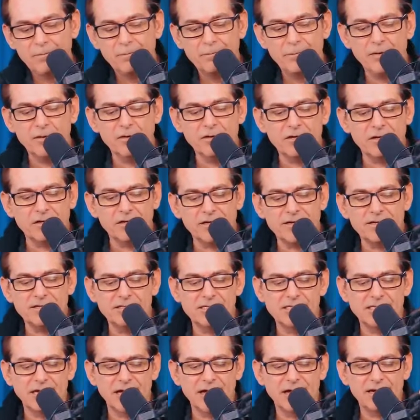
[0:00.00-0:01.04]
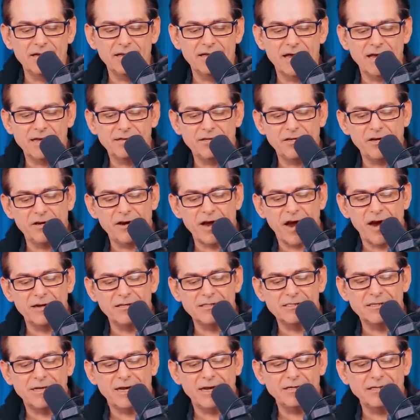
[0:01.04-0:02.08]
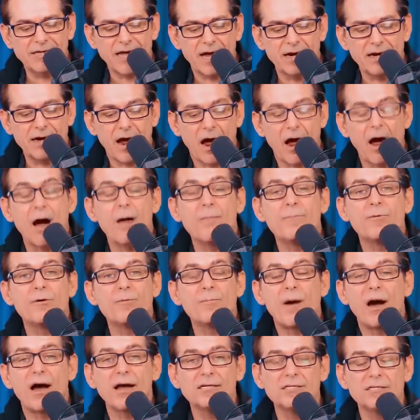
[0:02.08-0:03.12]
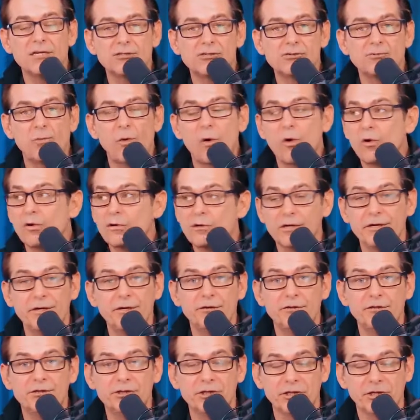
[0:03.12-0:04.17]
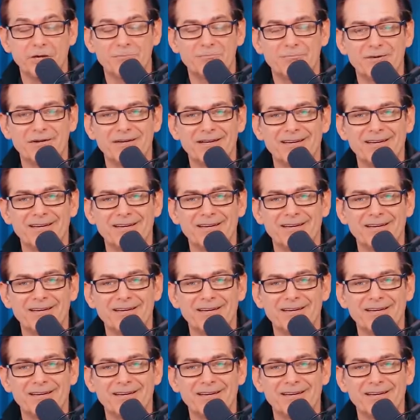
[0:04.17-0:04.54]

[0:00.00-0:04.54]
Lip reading: Bill Clinton said that the United States had compromised its moral leadership.